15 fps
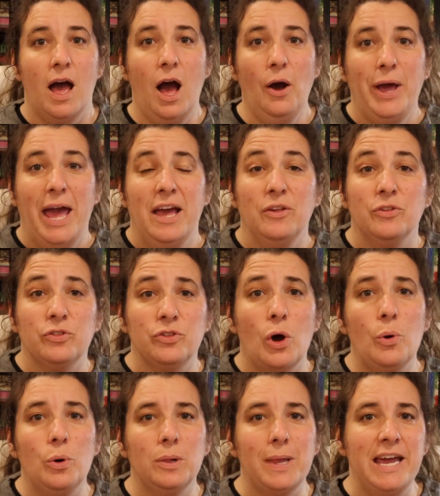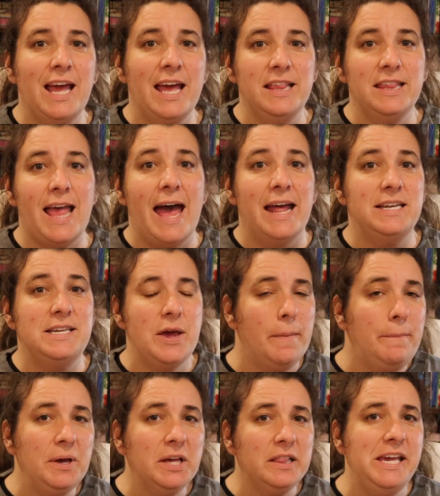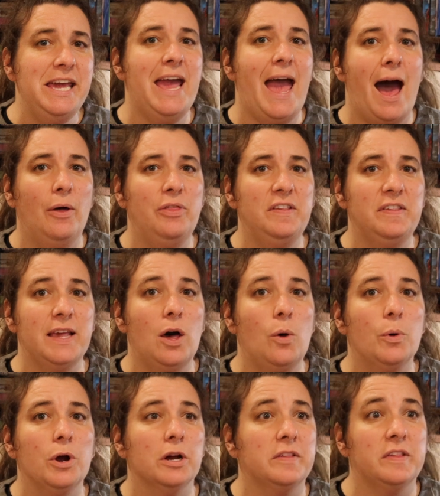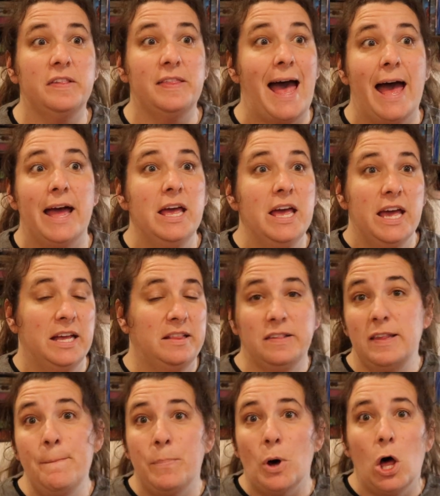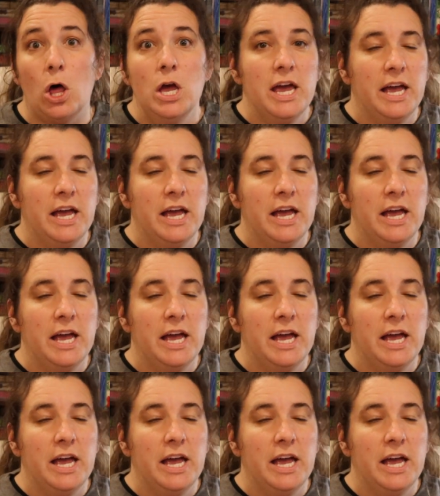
Okay, so like I said, typically how the sale works is that it's simple.